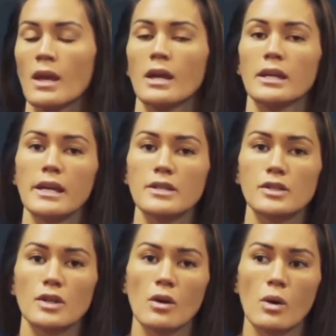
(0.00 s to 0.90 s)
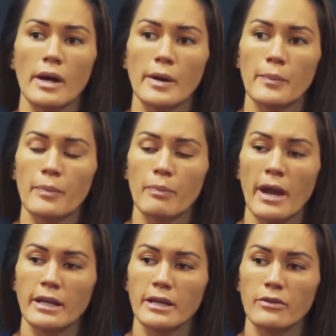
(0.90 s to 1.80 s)
Yeah, so
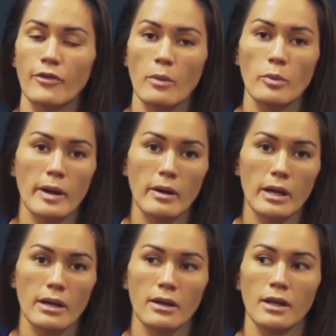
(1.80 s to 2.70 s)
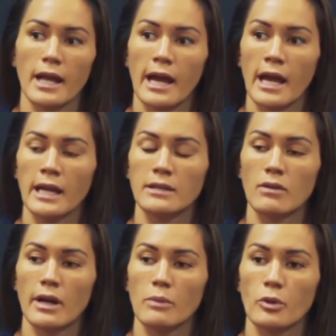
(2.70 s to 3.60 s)
back in February,
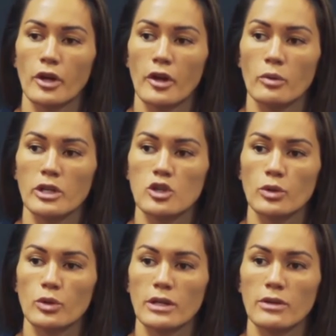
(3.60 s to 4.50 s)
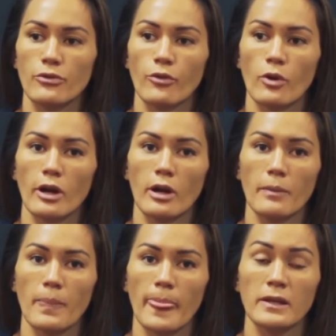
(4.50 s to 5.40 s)
I put on a retreat for
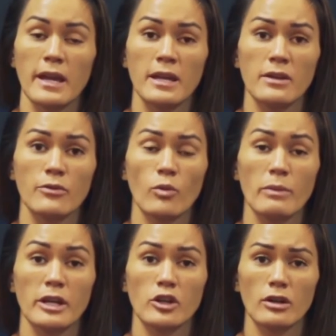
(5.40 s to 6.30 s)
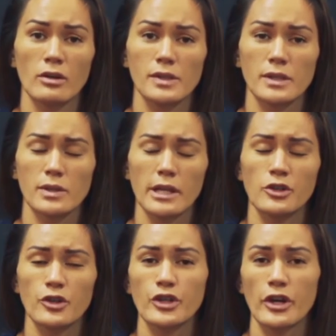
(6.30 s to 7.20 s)
Native women and girls. It was an
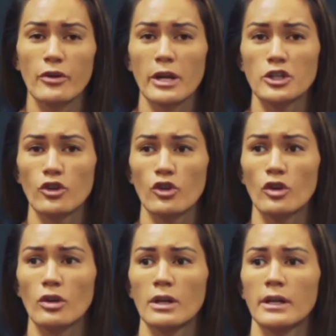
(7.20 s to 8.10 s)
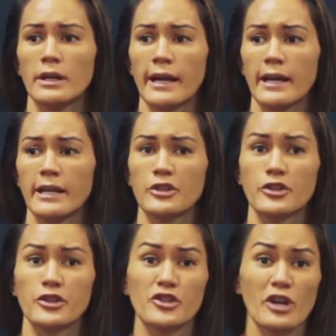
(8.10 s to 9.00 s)
intergenerational and
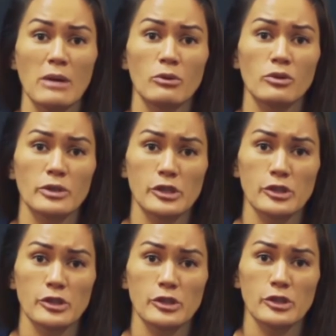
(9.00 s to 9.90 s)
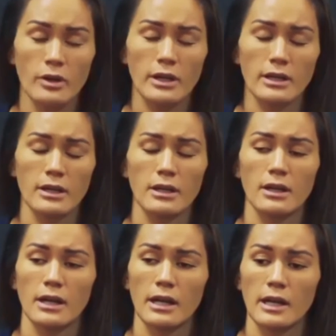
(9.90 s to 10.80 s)
intertribal retreat for,
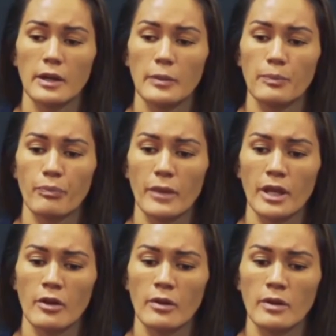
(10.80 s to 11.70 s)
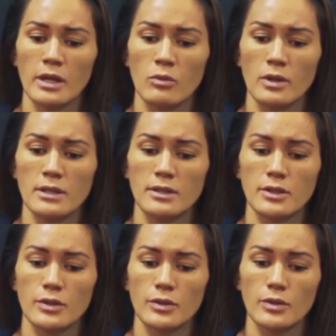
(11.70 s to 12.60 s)
you know, it was
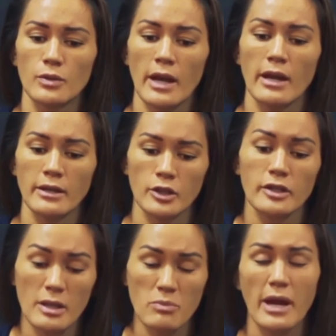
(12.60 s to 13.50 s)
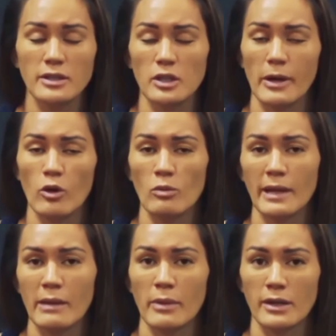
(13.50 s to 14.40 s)
to, I took them back to my
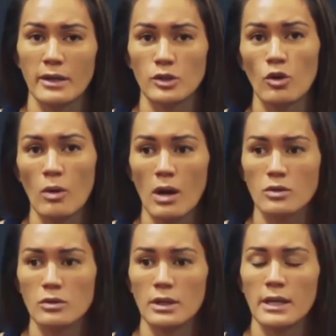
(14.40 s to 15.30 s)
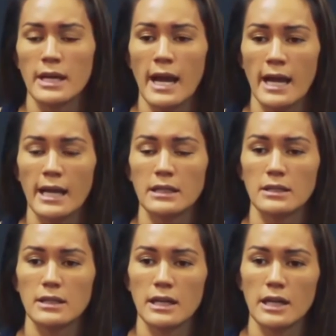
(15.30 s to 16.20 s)
homeland, back to Oahu.
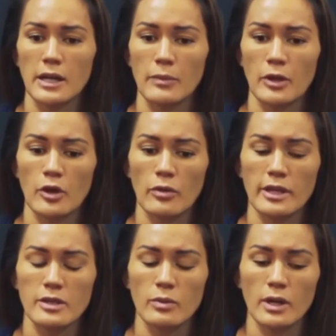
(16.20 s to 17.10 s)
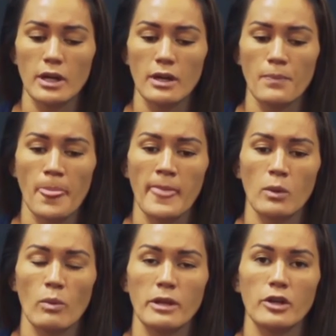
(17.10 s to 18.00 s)
And, you know, these were
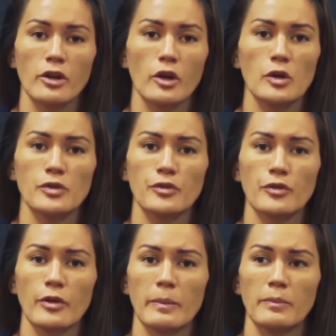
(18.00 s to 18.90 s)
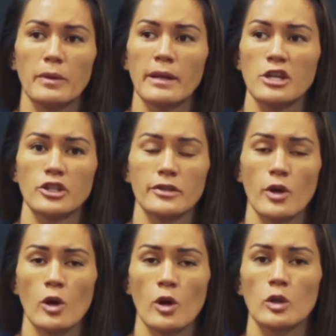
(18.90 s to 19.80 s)
women and girls from nations
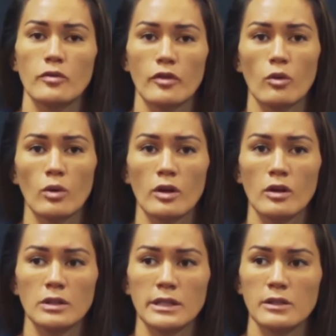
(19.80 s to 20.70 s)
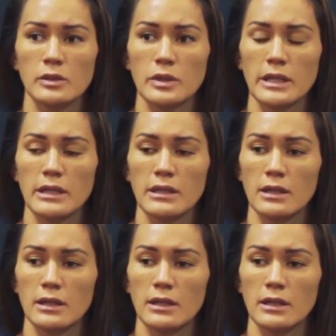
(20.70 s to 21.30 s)
all over the world, including,